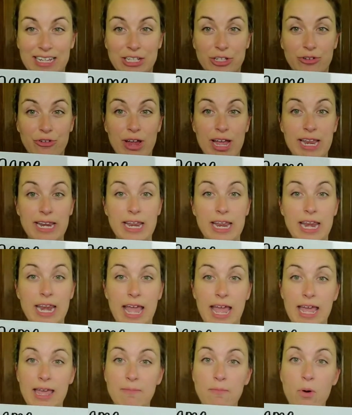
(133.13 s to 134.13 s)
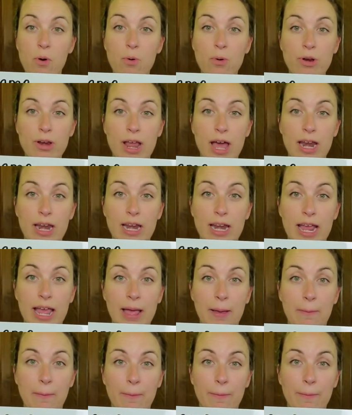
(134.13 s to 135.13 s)
Is grand a name or not a
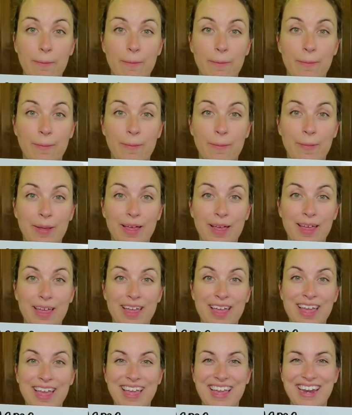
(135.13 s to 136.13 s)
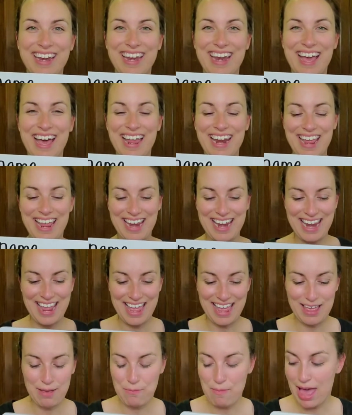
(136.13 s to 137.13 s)
name? Not a
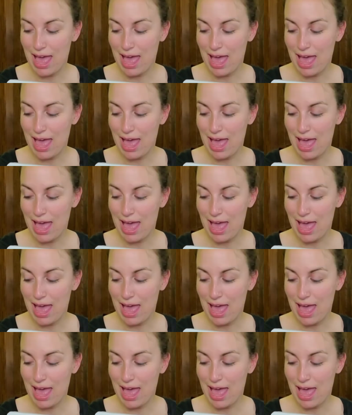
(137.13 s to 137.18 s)
name.